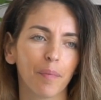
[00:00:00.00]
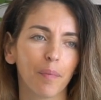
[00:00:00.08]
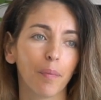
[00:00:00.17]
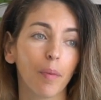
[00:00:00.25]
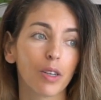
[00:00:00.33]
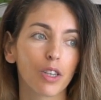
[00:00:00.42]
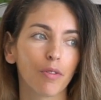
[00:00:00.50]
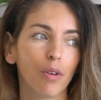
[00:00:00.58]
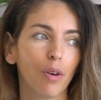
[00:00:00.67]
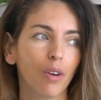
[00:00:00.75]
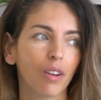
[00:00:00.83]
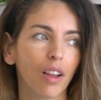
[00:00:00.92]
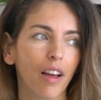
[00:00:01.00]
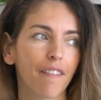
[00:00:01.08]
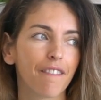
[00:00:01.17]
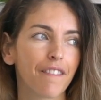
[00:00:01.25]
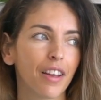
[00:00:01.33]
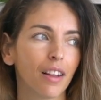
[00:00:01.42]
most of all a
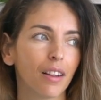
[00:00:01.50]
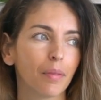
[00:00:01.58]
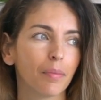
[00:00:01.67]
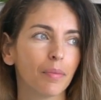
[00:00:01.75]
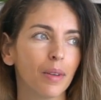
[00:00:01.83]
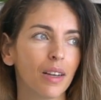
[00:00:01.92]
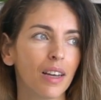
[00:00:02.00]
film.